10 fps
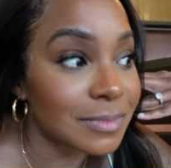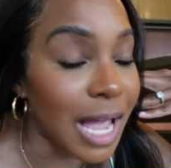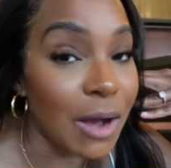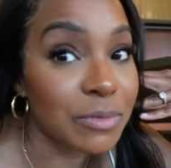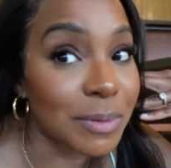
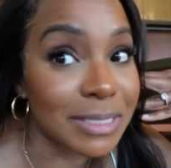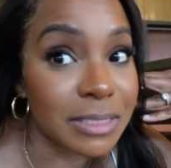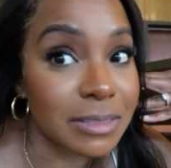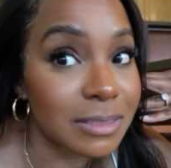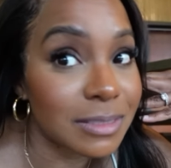I was about
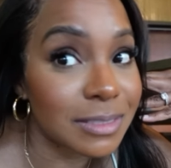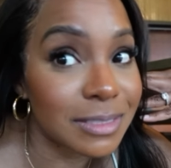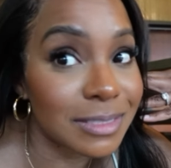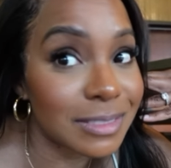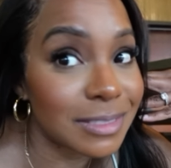to,
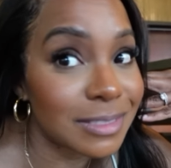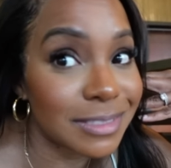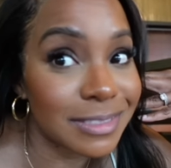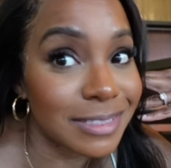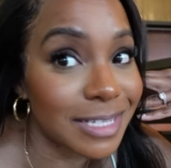
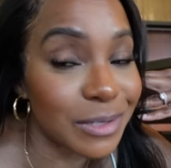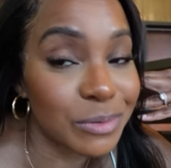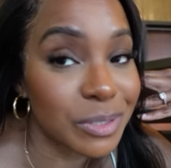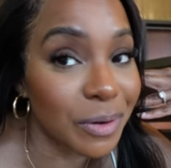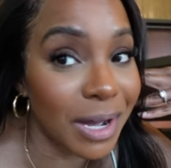it
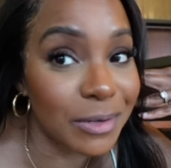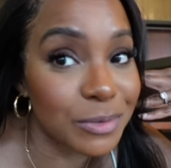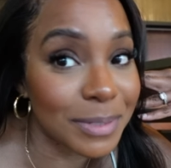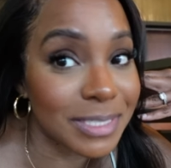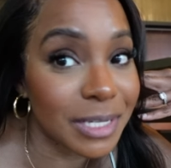was so hot, it
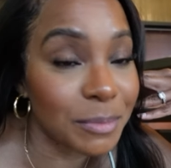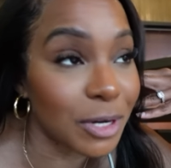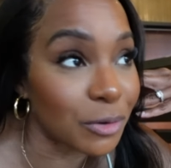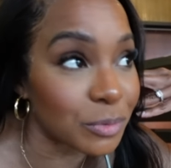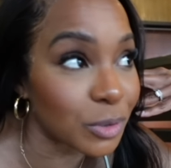was about to take me
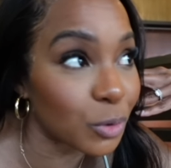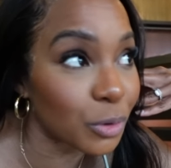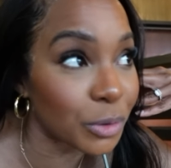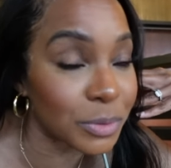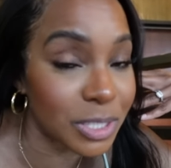home to
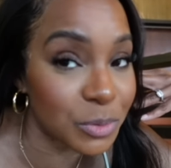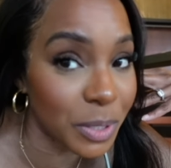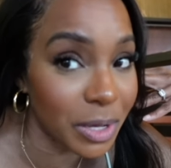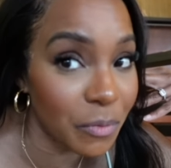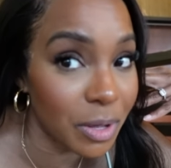glory with this
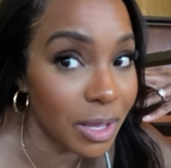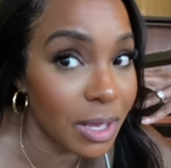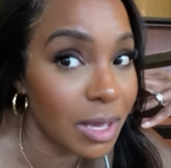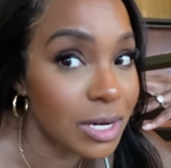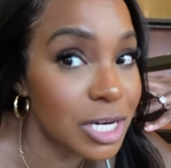wig
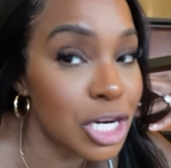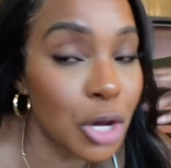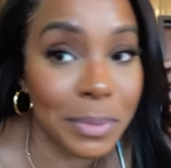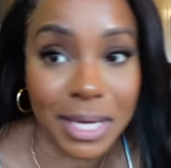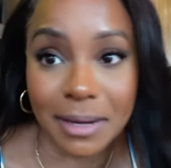on.
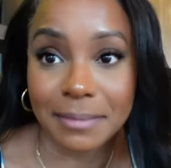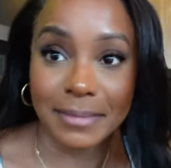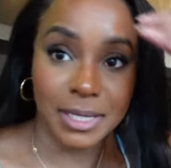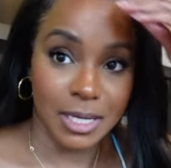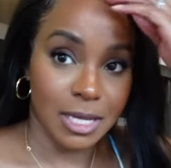No ma'am.
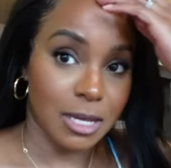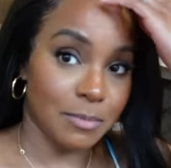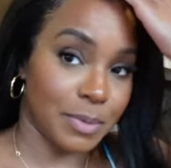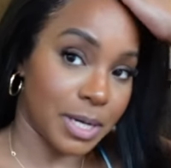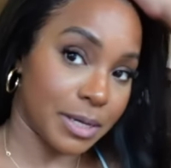
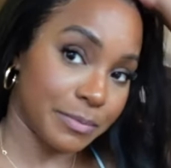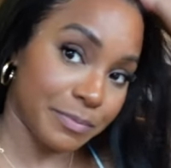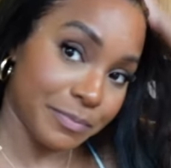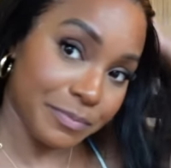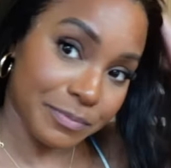But
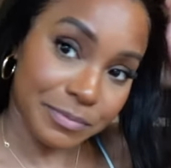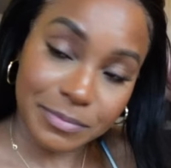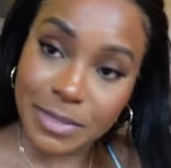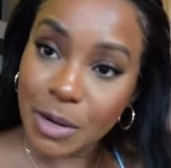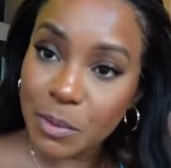
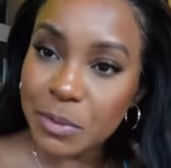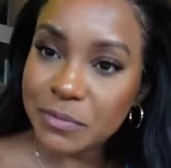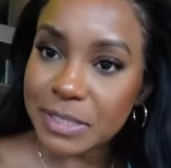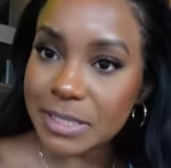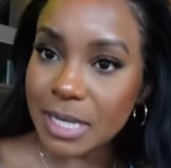yeah, we
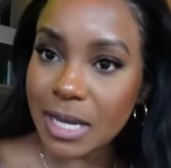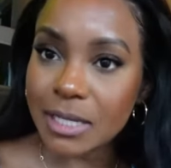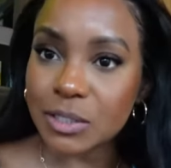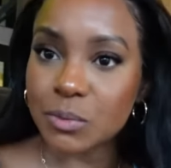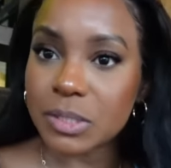moved
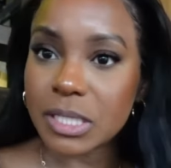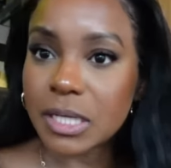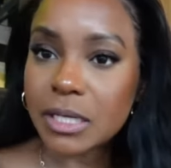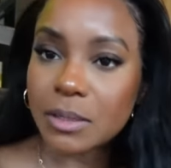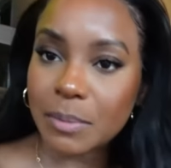inside, so we're
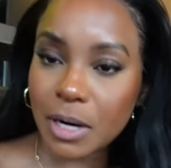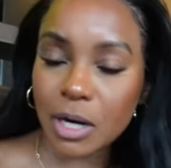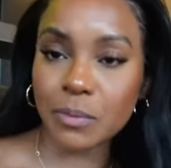sitting in the bar.